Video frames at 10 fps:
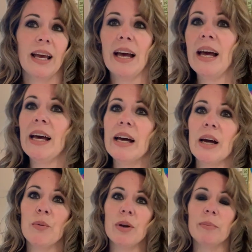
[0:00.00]
Uh,
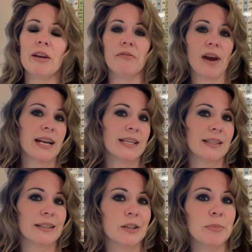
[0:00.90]
I want to make Fridays
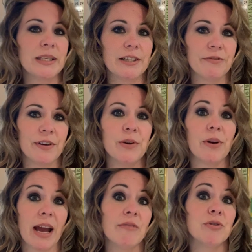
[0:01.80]
a little bit different or
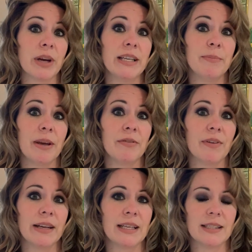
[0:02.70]
have tried to make
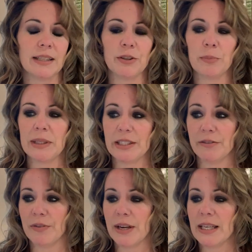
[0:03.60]
Fridays a little bit
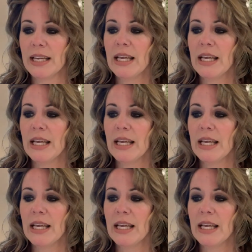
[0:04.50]
different.